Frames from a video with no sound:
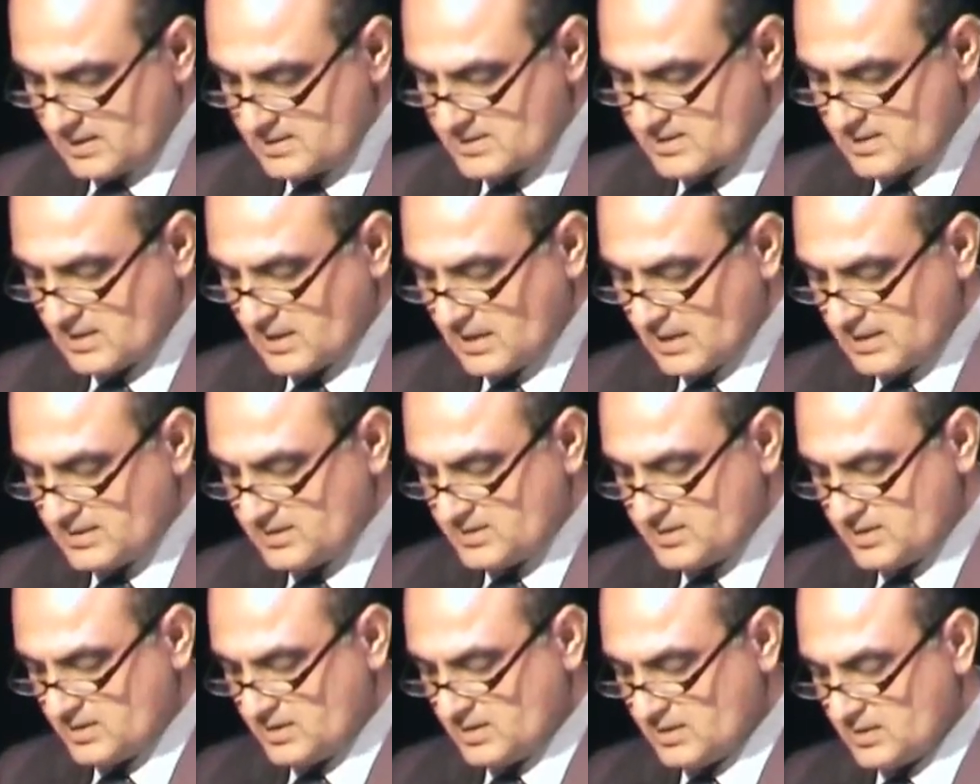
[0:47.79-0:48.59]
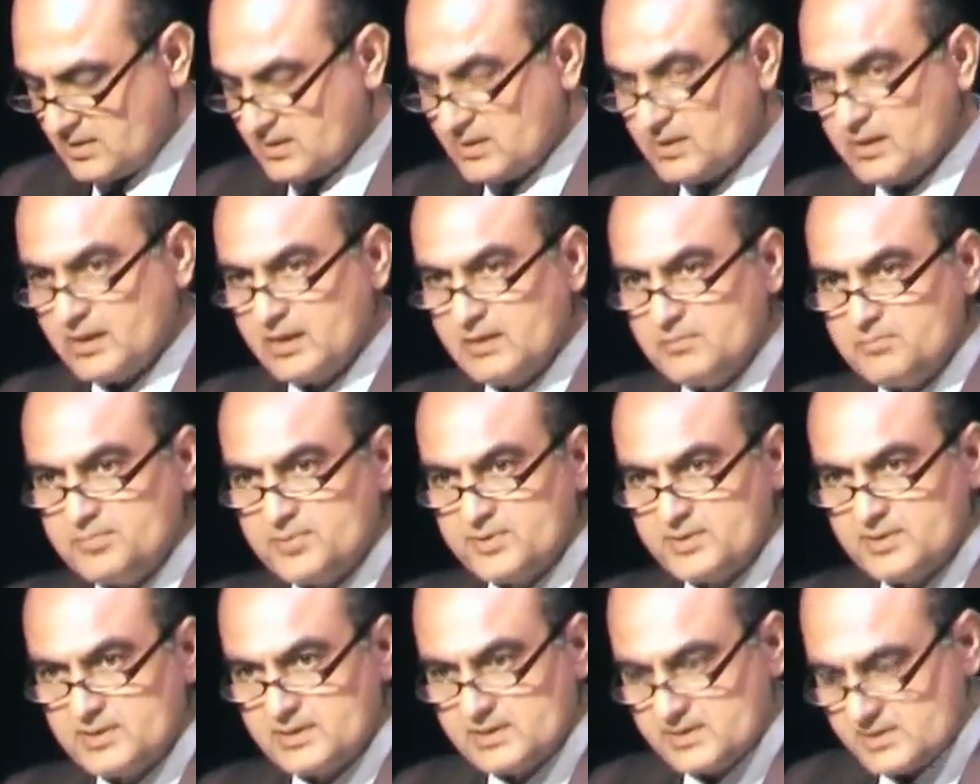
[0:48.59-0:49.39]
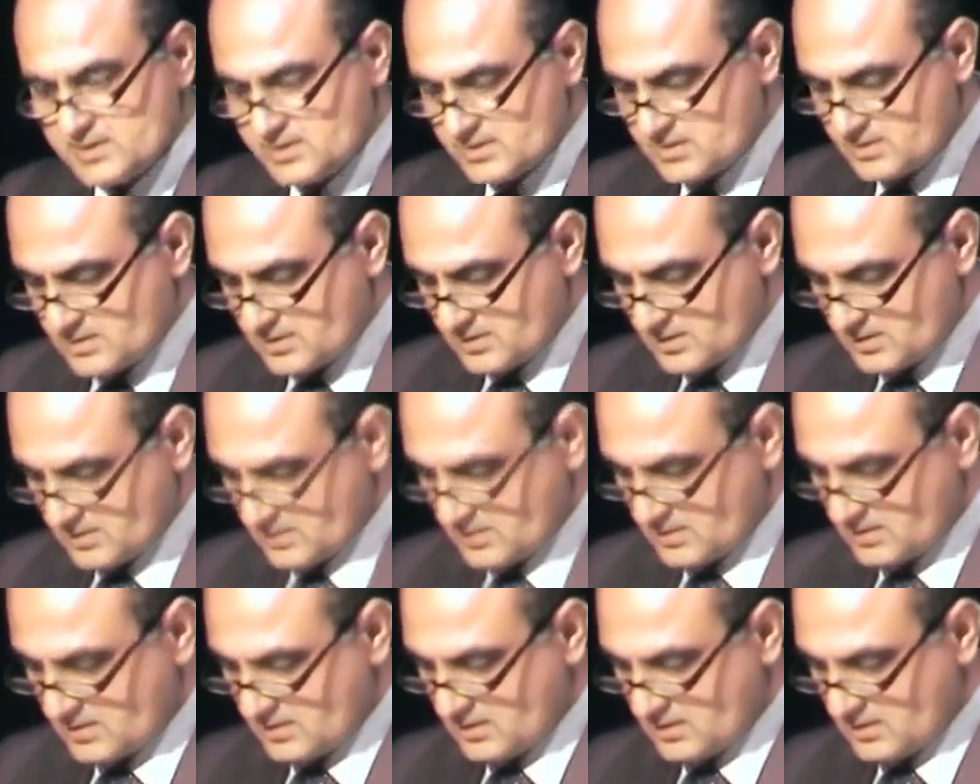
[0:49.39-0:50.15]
as anti-imperialist